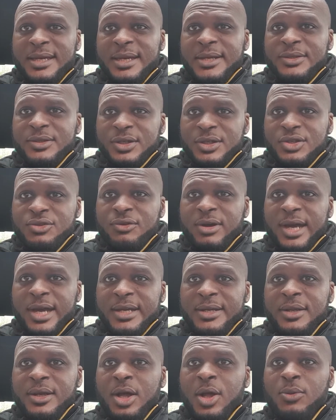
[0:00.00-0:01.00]
to try
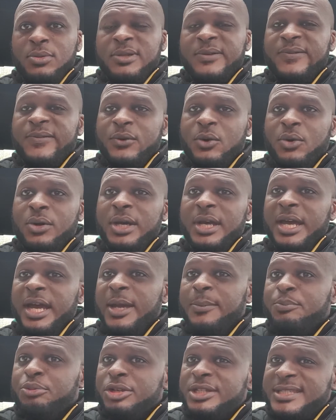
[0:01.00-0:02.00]
and hold the fort
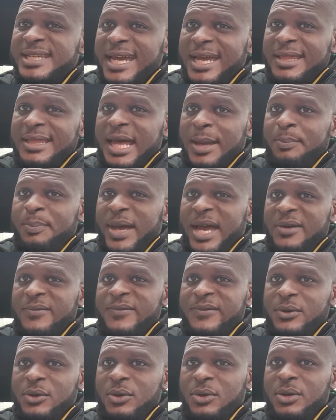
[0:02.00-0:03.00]
and protect that back
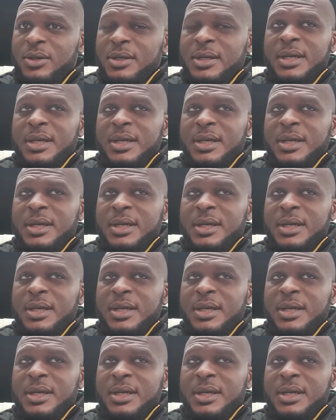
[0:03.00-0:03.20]
four.